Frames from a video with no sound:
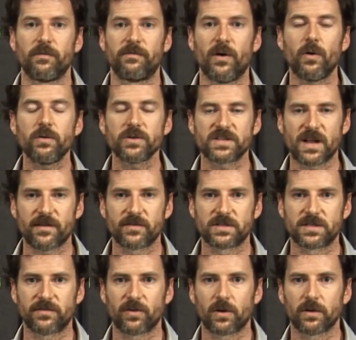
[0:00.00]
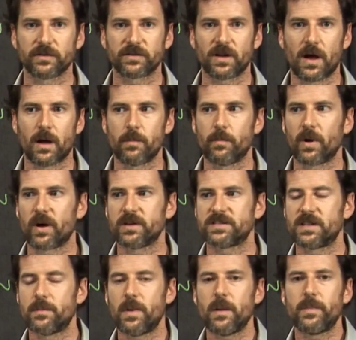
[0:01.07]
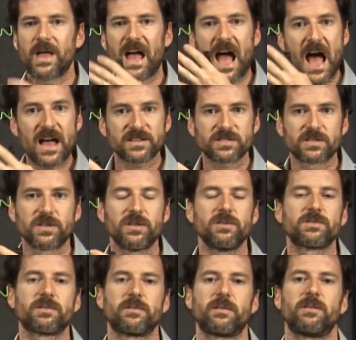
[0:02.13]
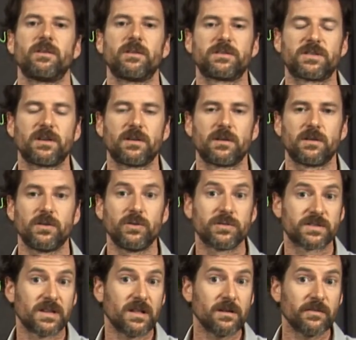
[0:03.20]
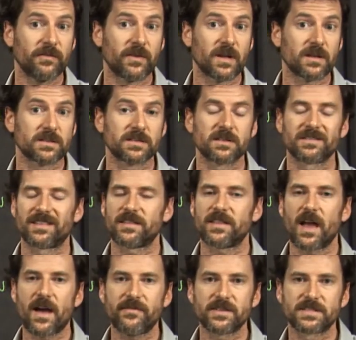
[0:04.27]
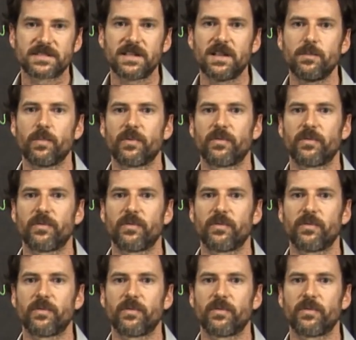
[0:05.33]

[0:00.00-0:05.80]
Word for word: voters have a difficult time because they may be asked to use, to use an interface that they haven't seen